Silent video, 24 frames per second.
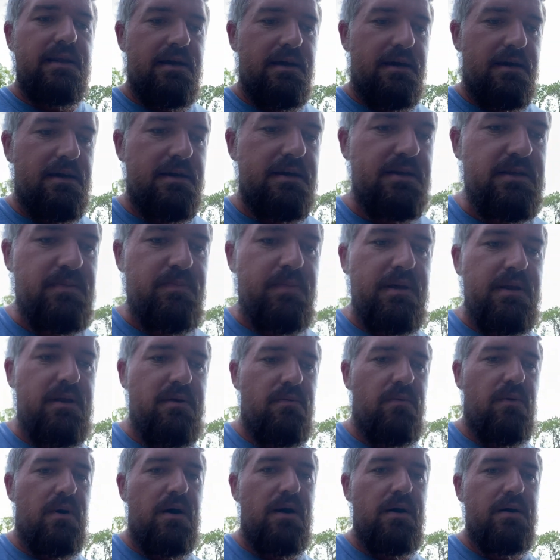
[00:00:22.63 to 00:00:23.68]
uh, it's been a
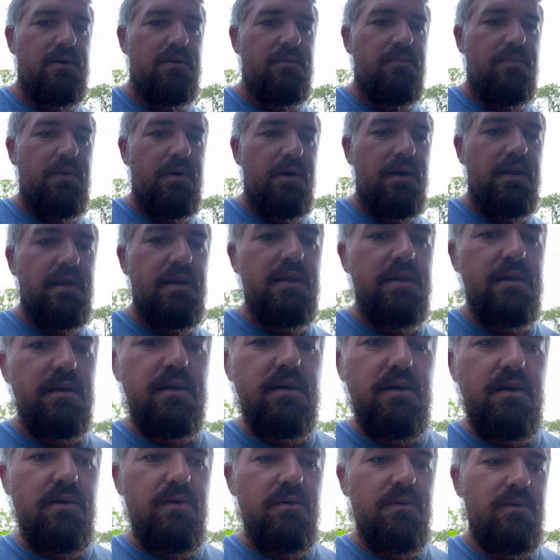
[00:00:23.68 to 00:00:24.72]
while, but you
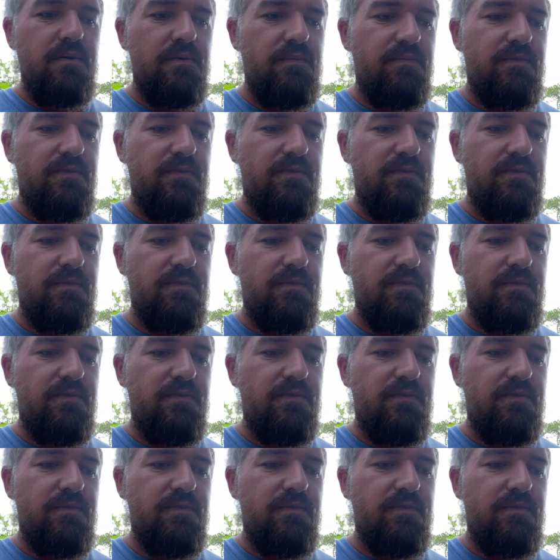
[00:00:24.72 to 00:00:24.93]
know,